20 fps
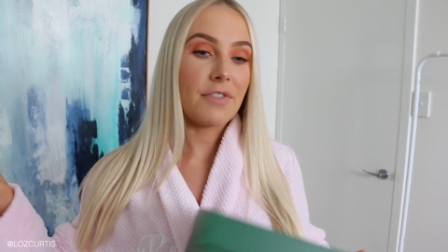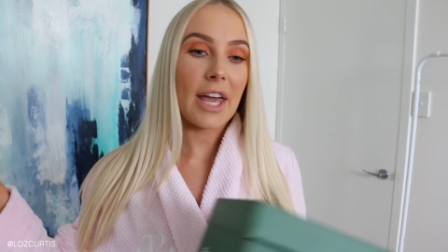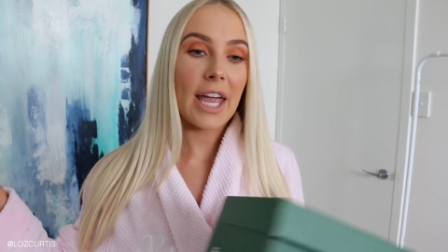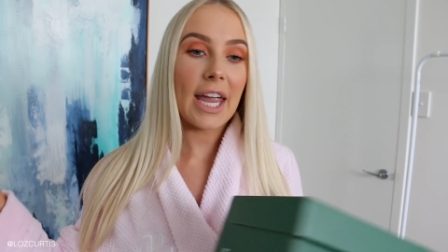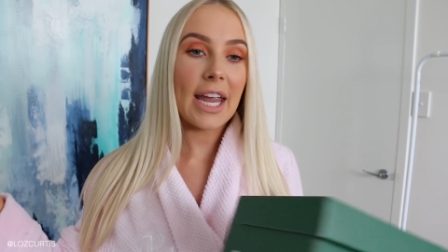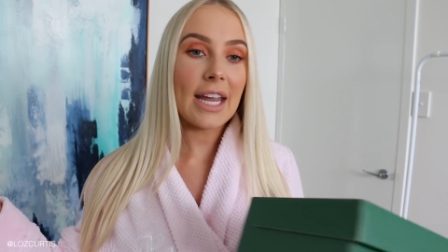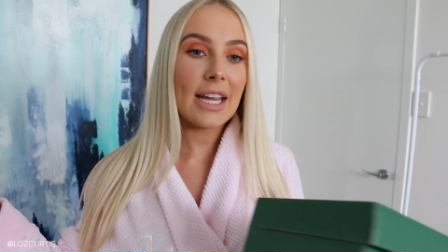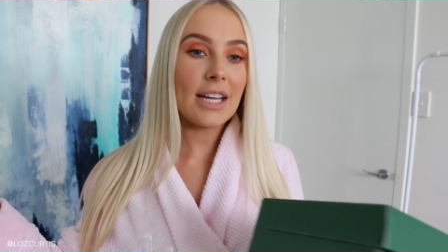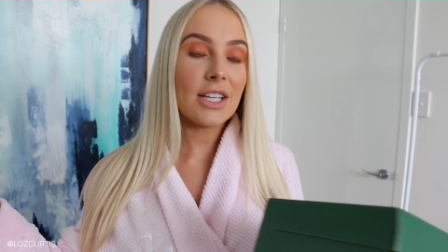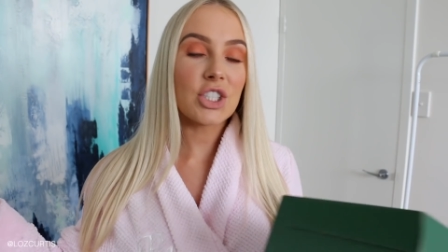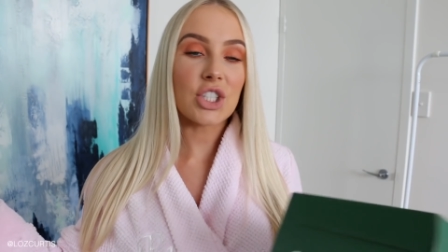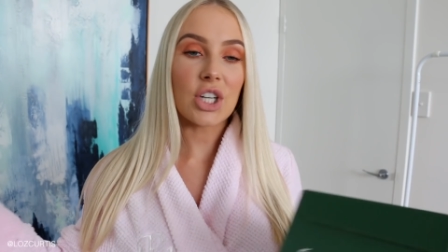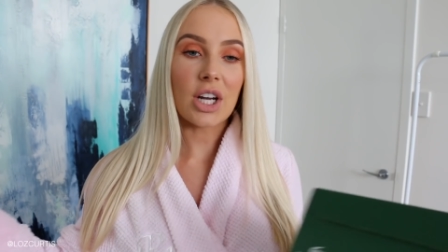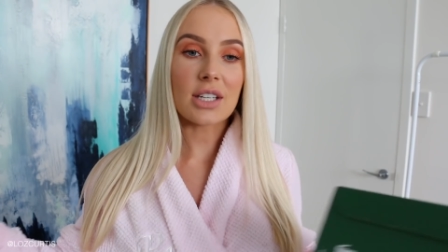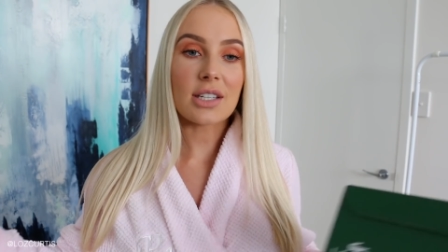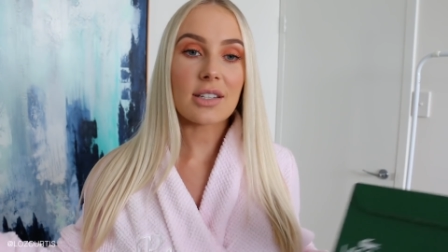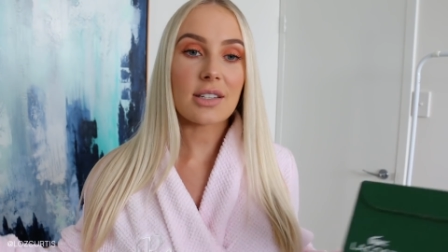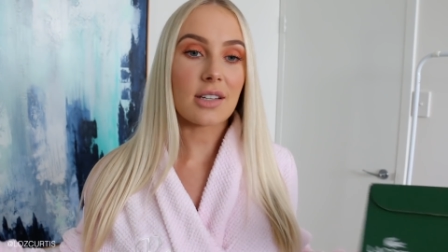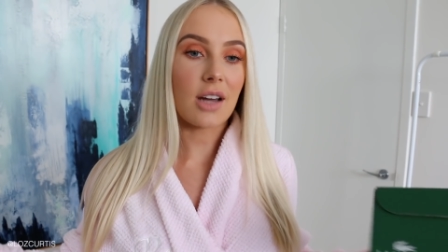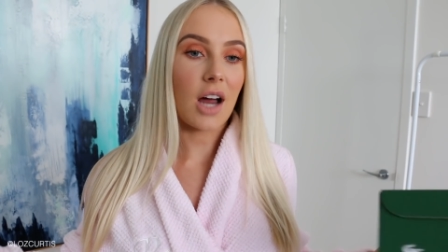They
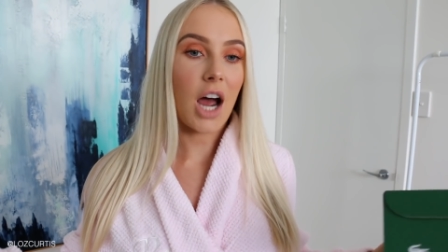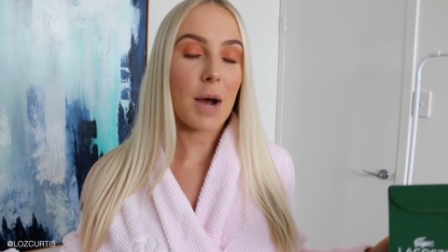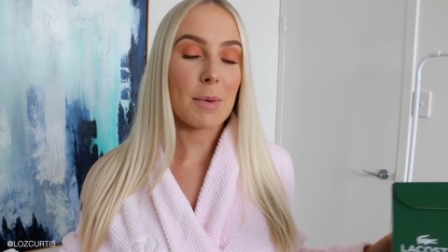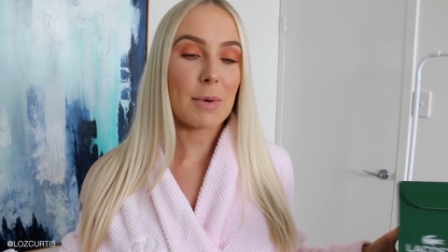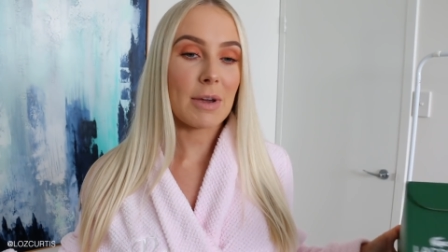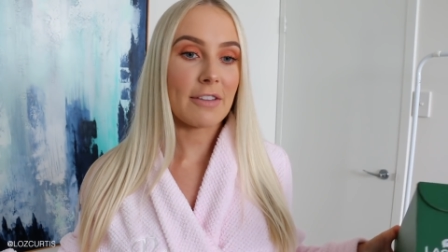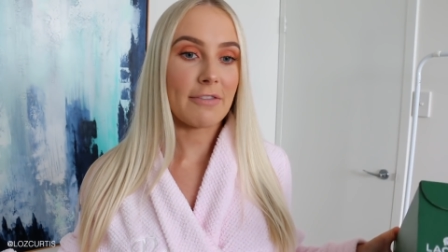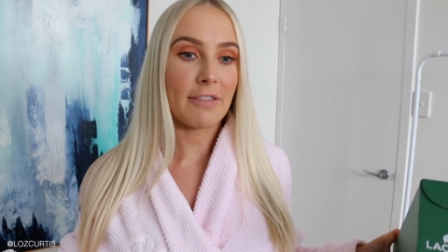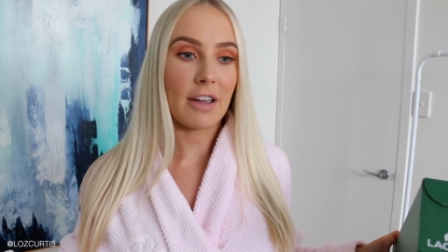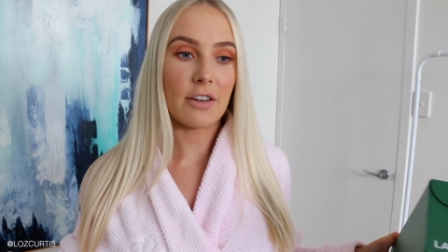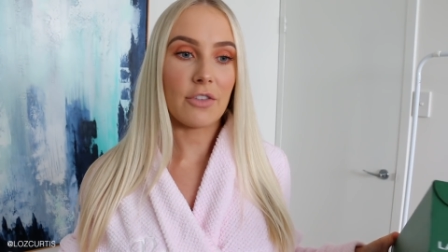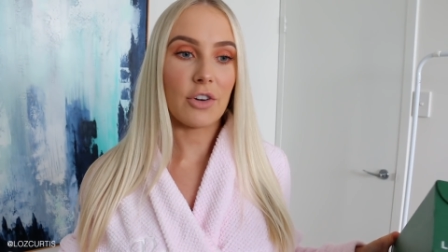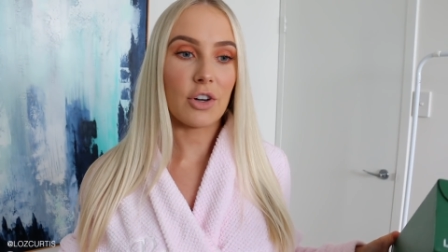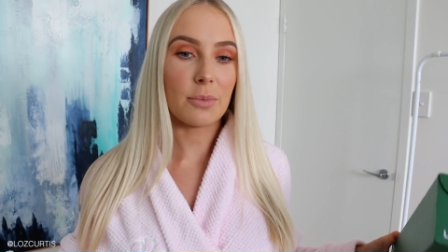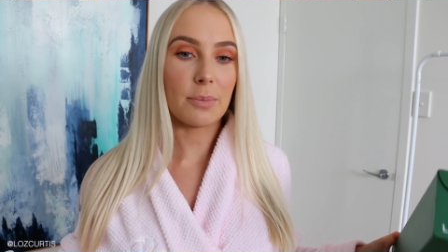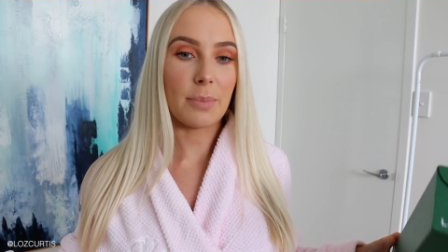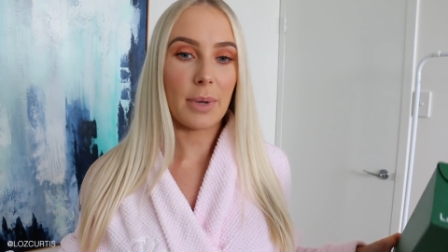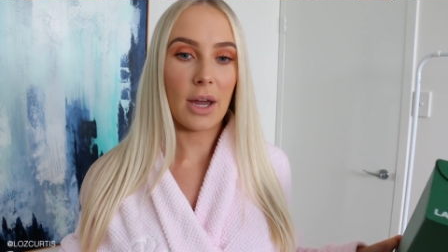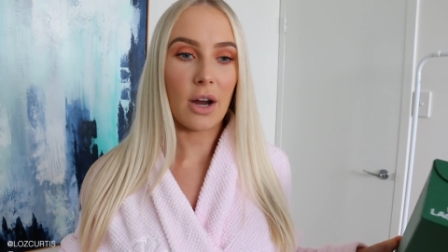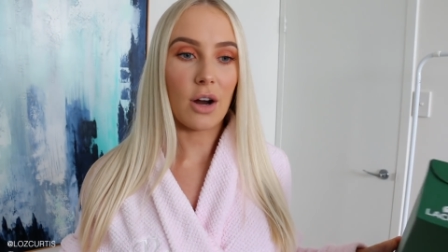just are my
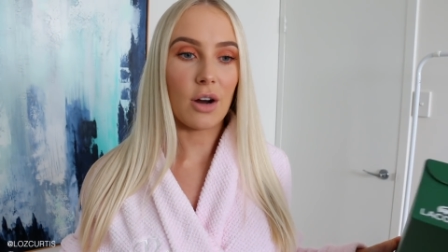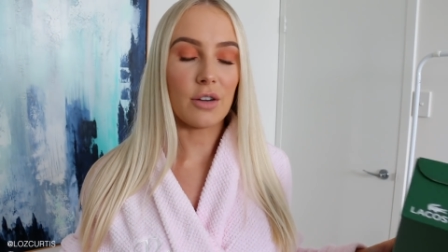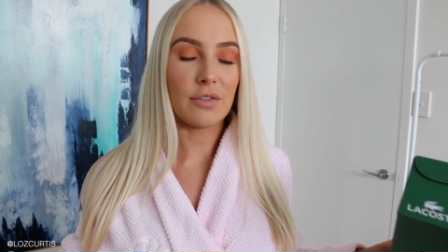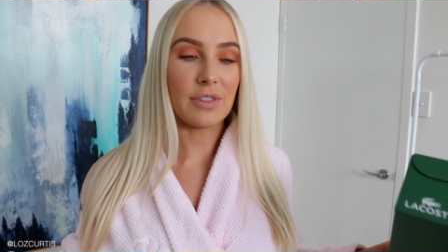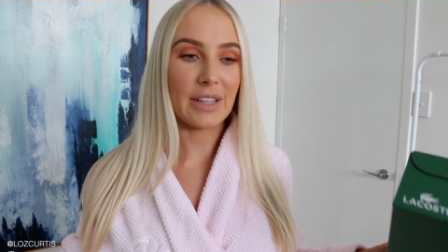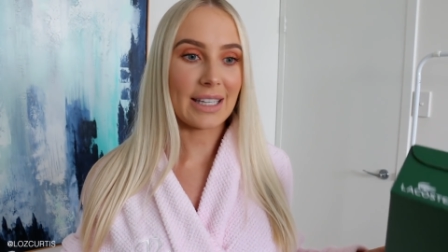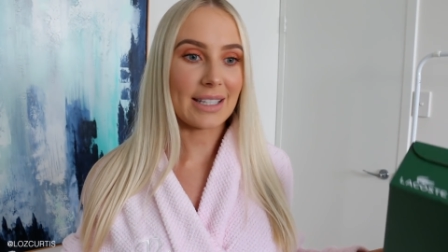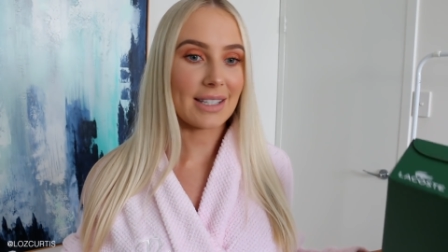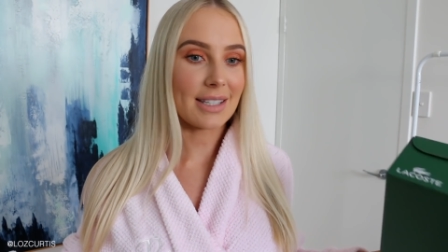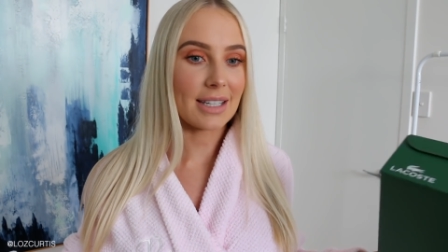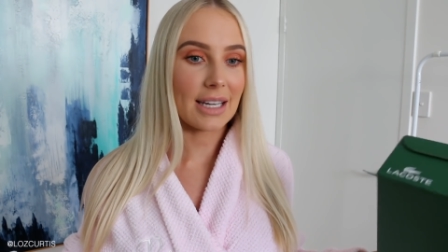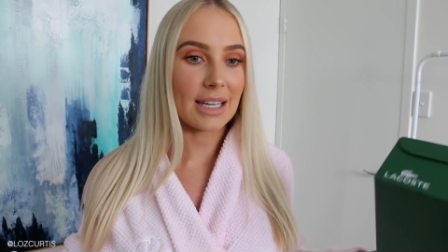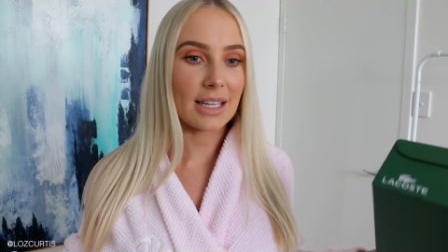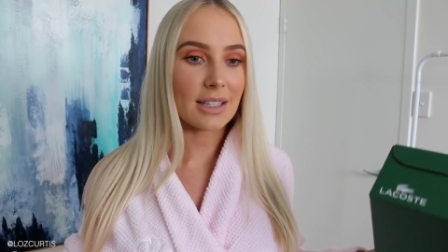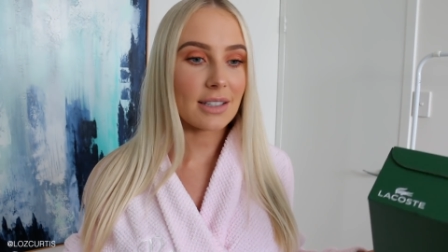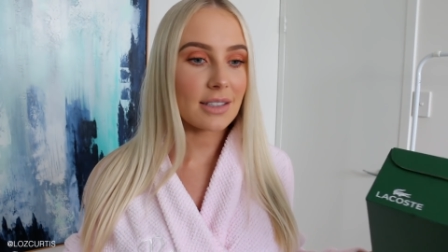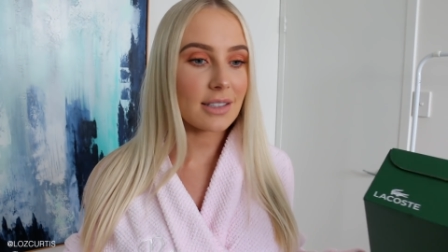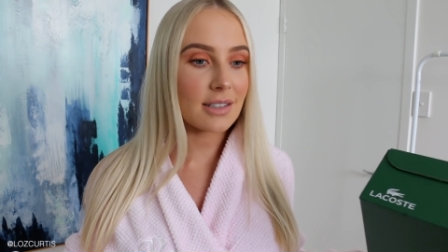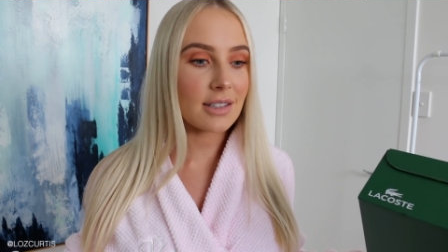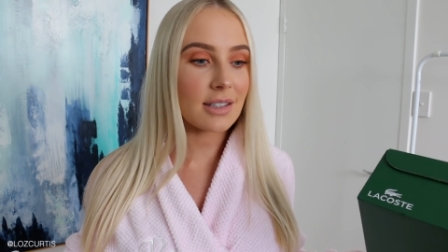favorite pair of like
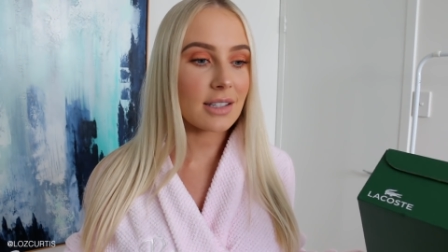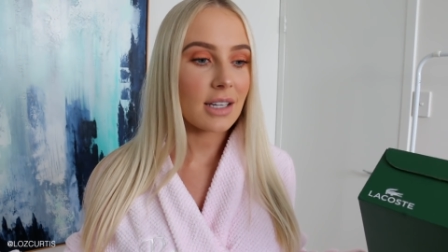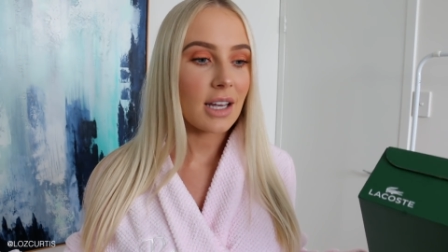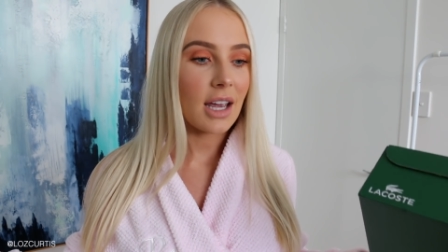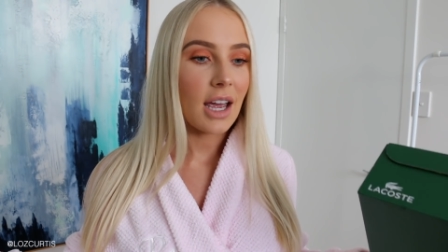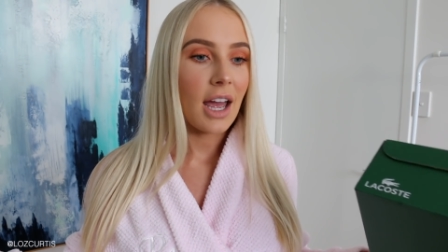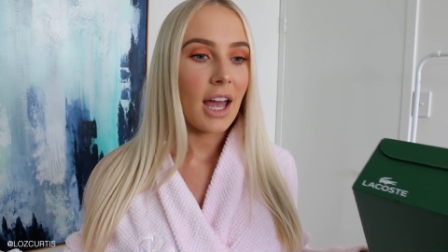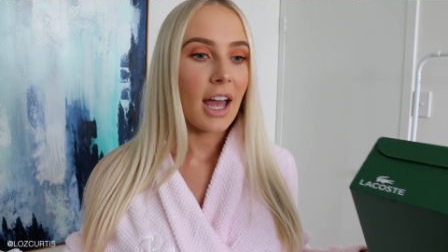sneakers